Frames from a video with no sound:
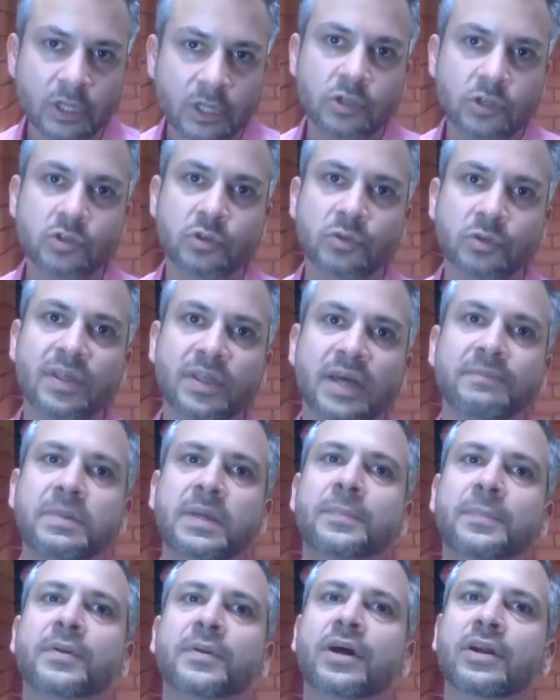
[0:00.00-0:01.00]
so that
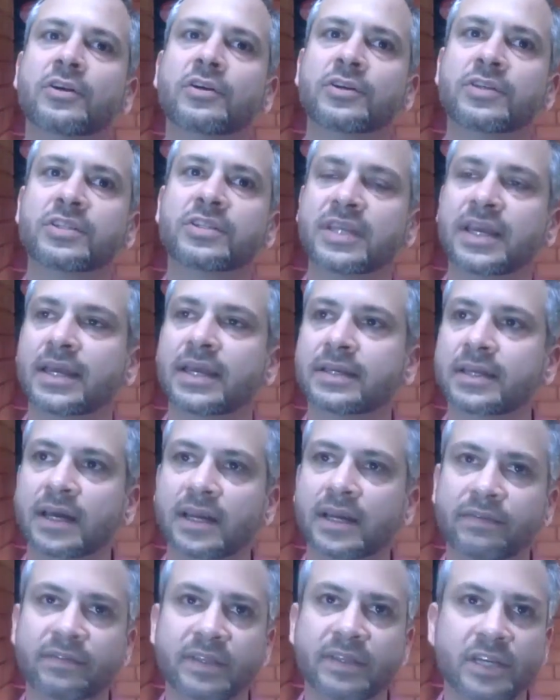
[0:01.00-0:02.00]
people understand
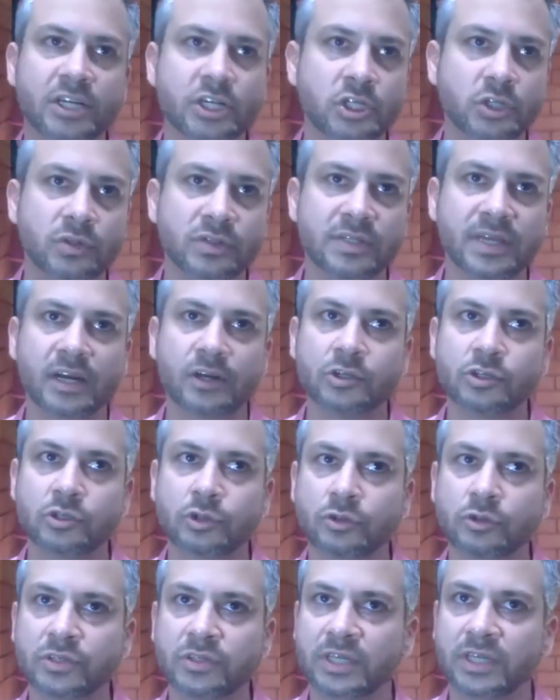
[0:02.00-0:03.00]
kind of the issues that are
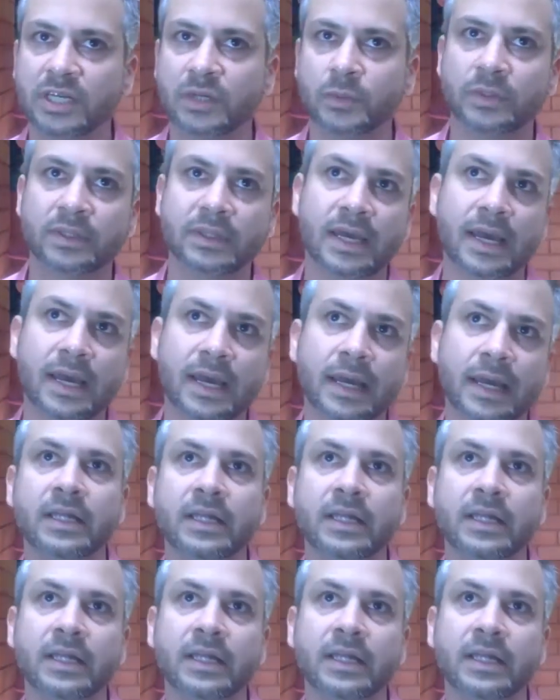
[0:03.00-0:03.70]
associated with that.